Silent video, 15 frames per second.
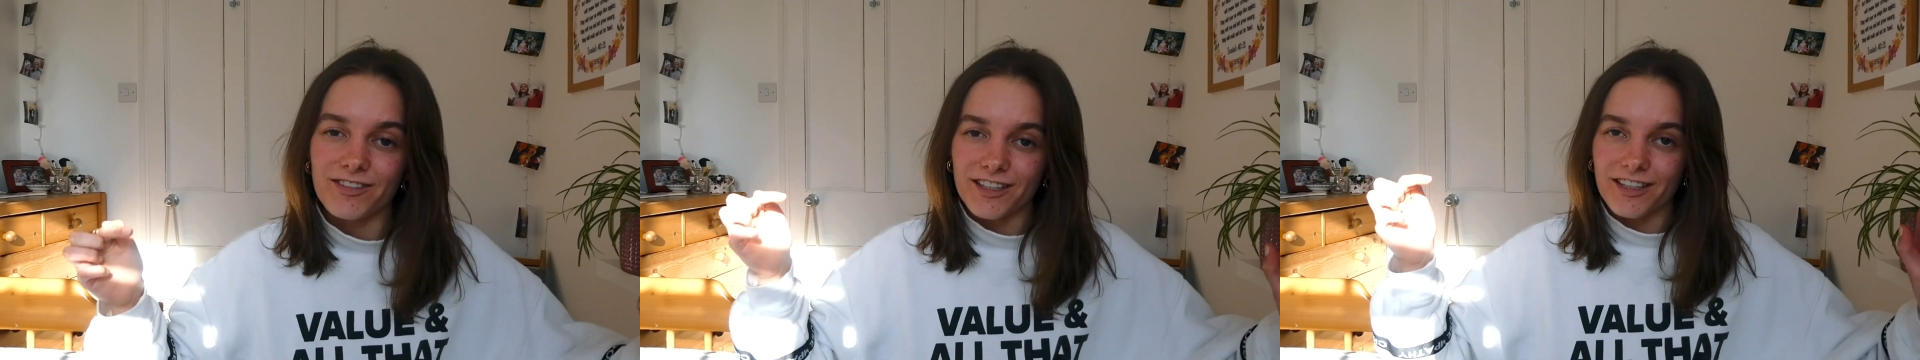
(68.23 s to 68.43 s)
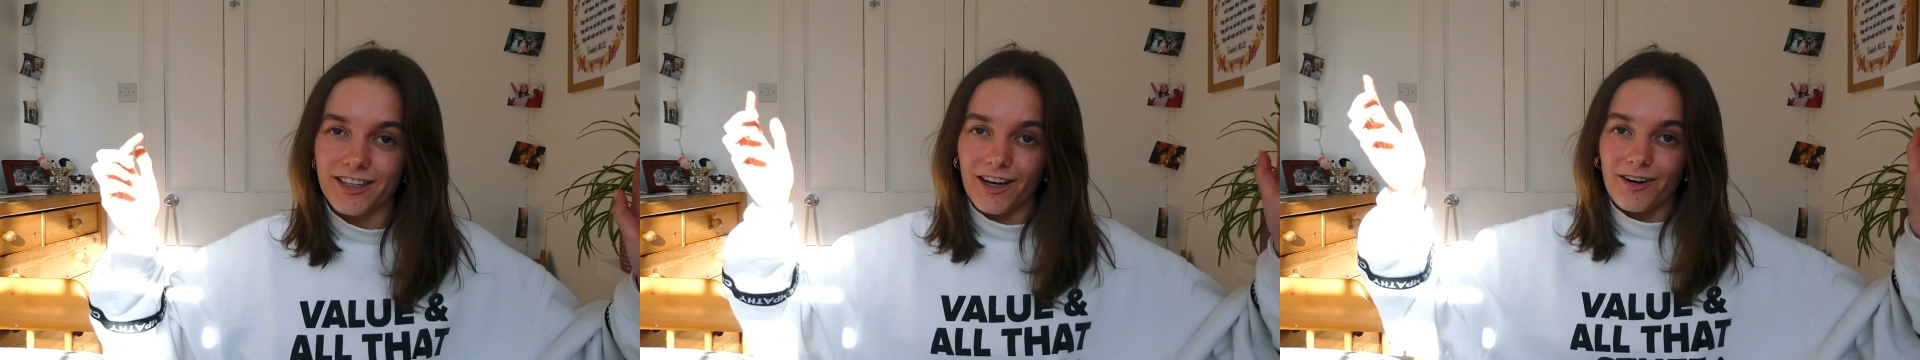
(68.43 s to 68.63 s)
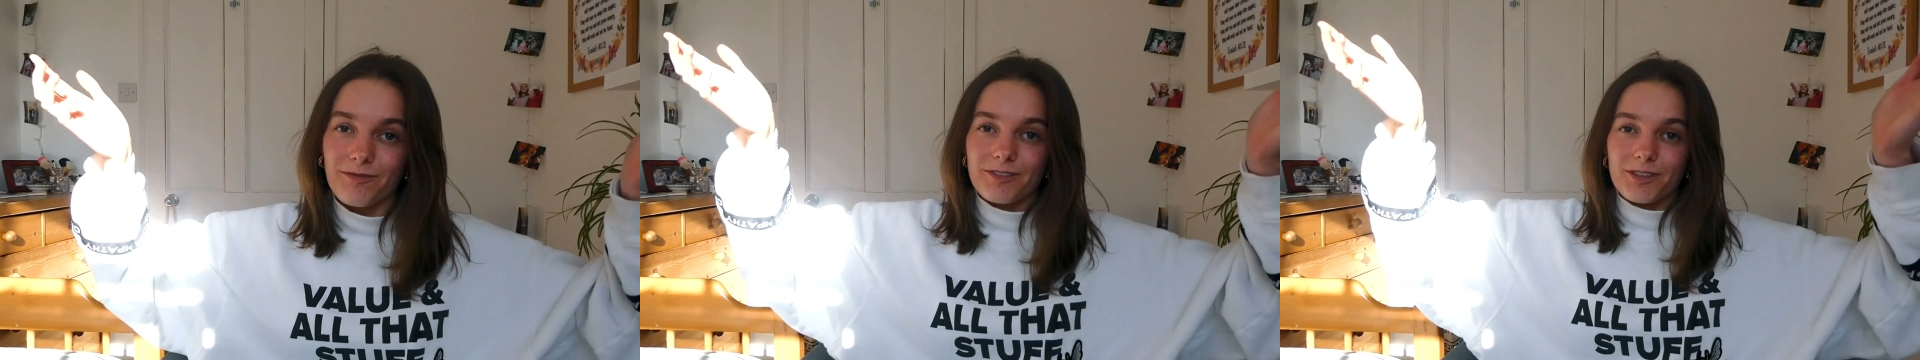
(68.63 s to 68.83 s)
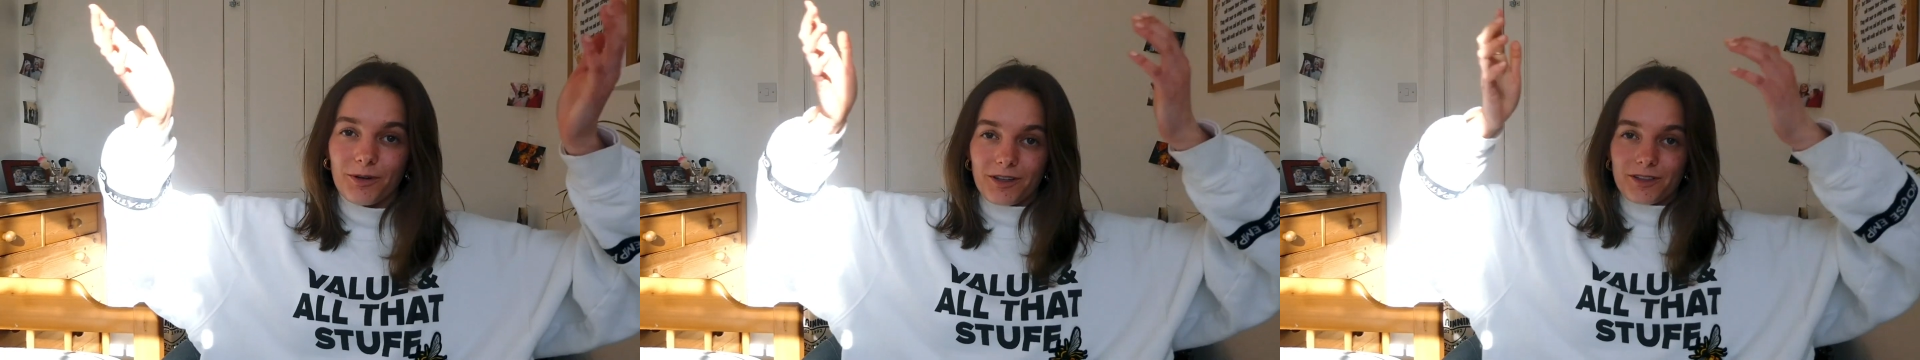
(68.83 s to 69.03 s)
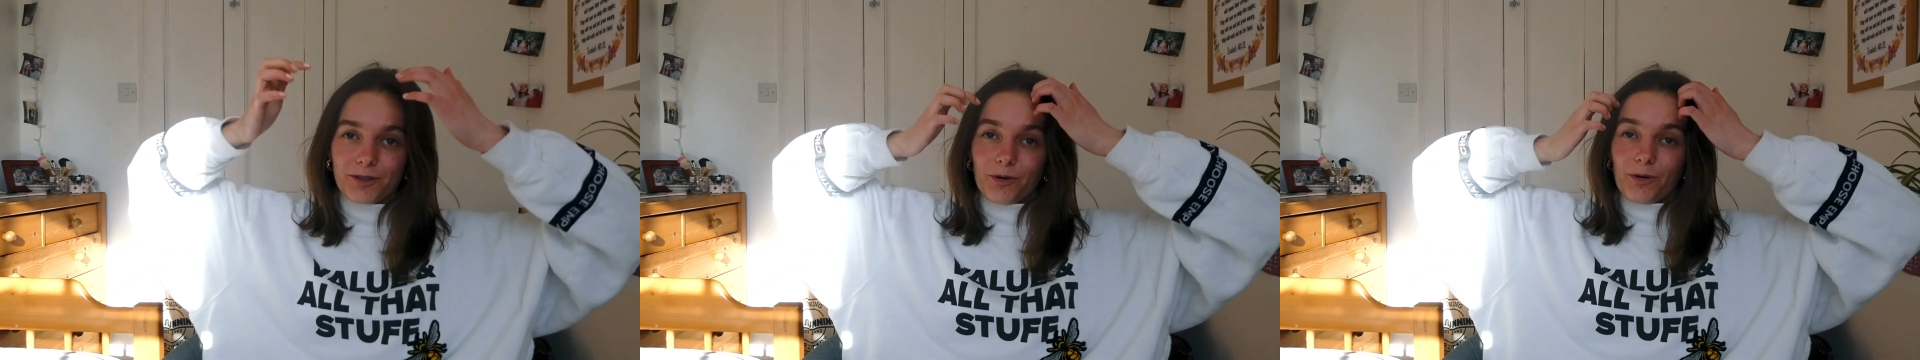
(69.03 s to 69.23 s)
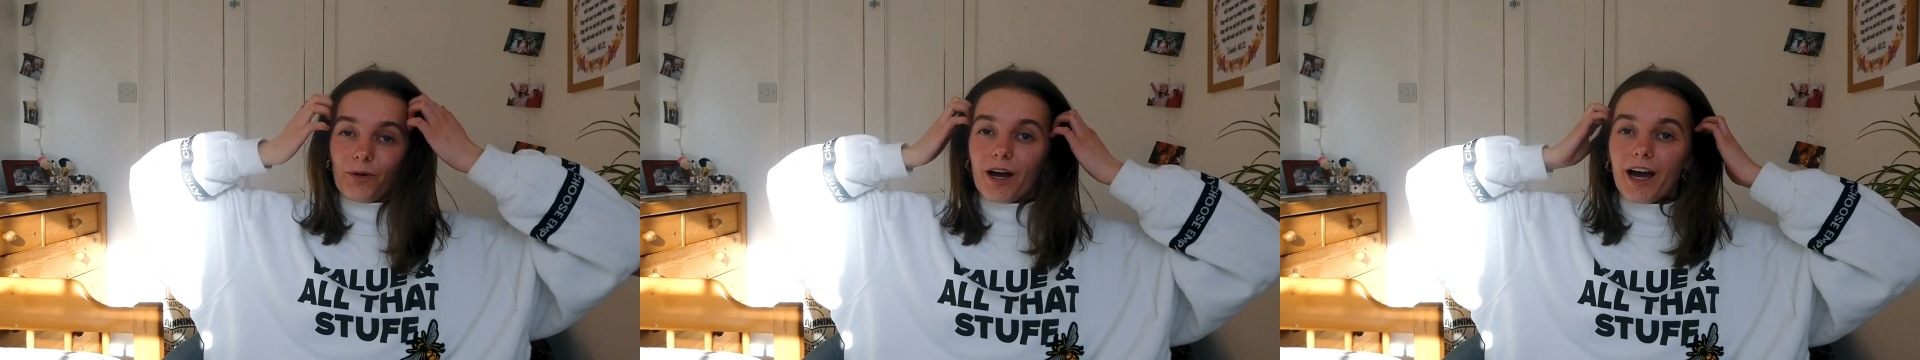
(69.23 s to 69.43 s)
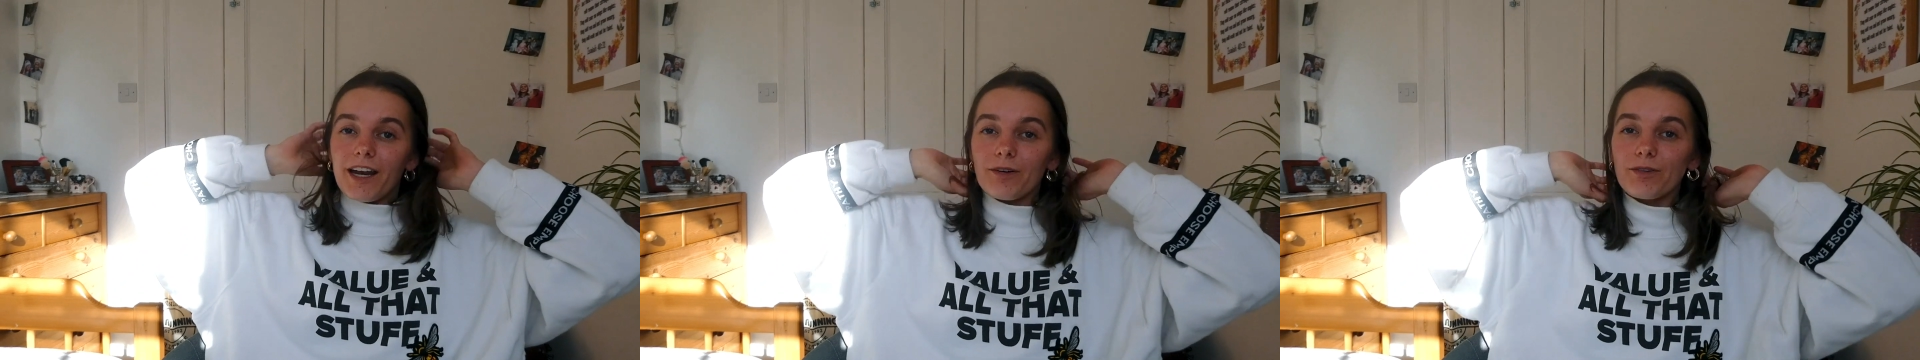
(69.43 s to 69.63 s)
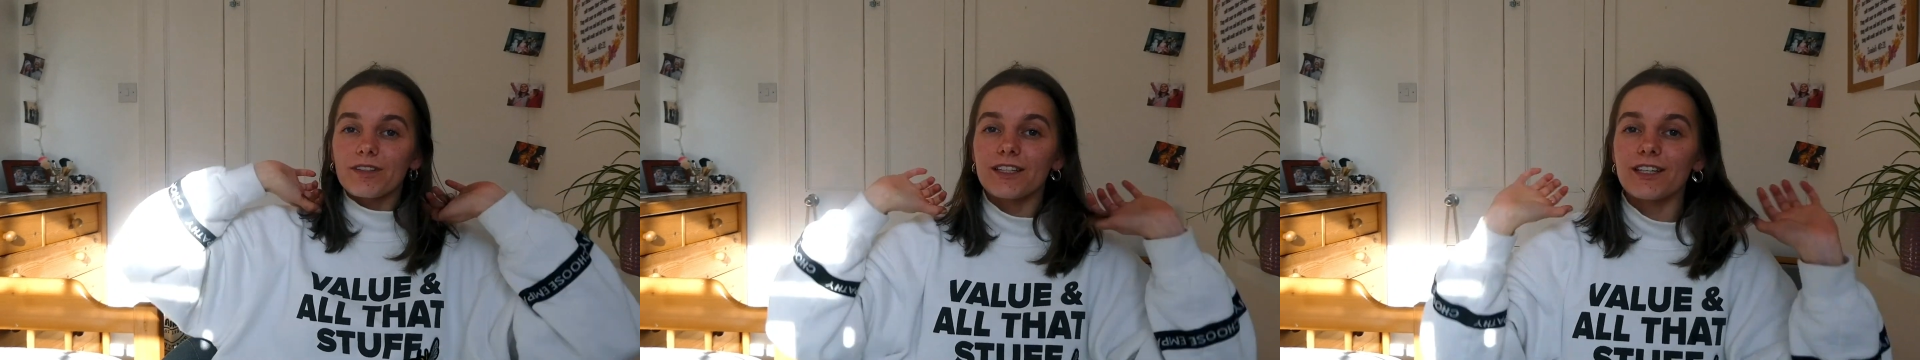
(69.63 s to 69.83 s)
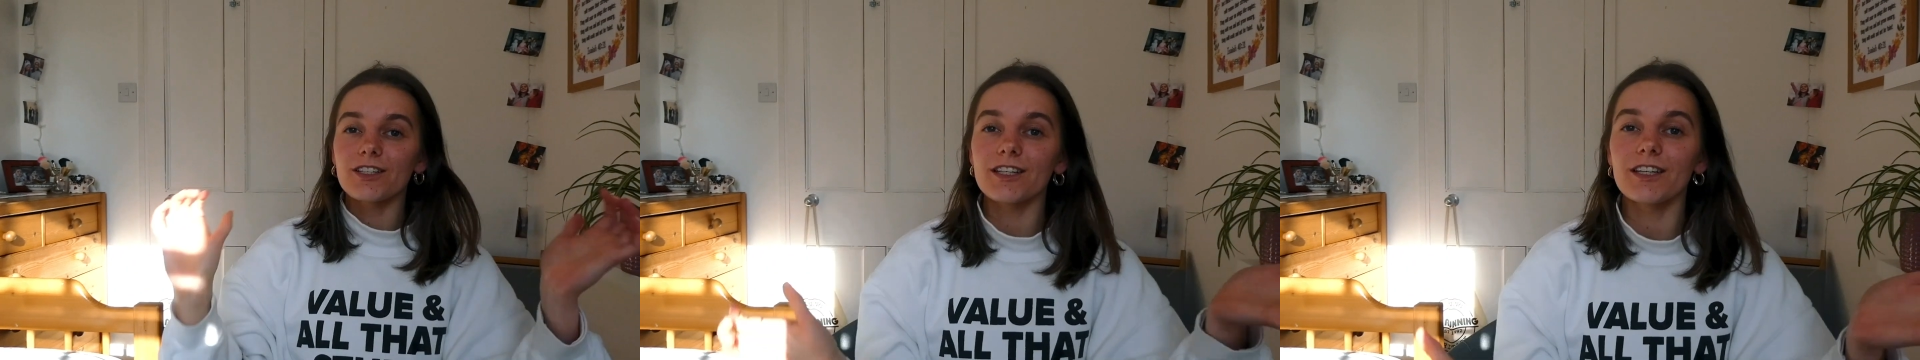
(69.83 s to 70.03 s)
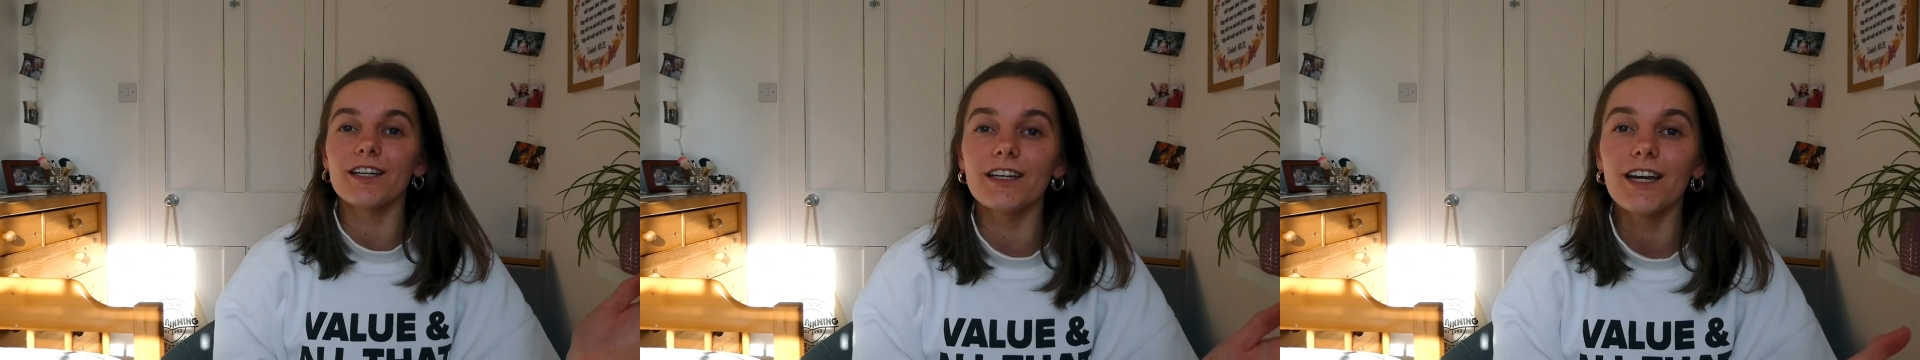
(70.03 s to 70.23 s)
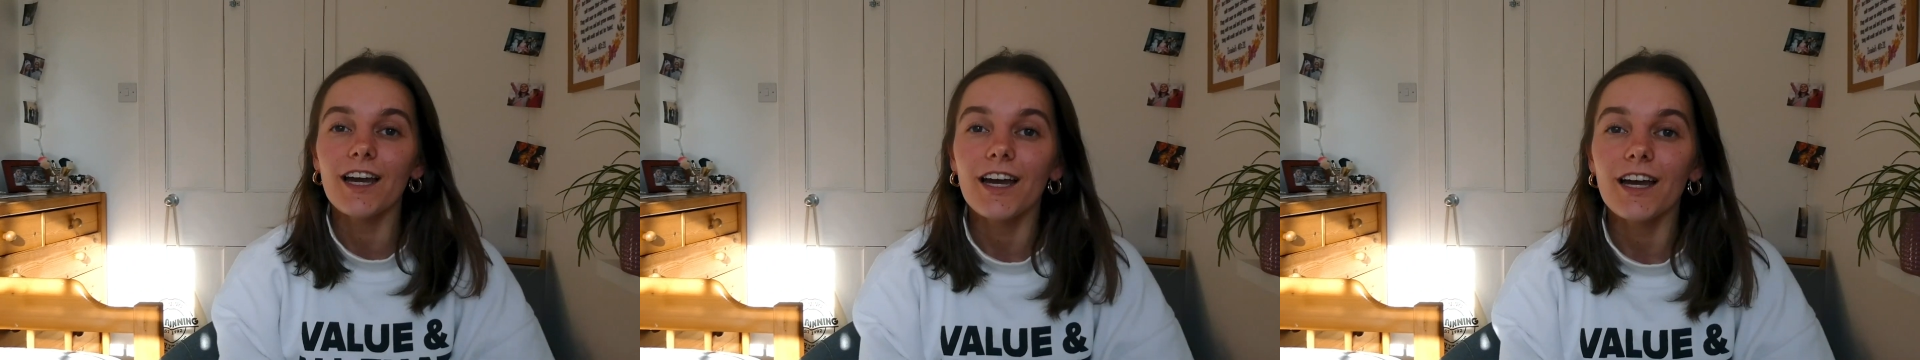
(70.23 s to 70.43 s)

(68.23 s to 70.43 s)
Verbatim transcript: to our school, and it was literally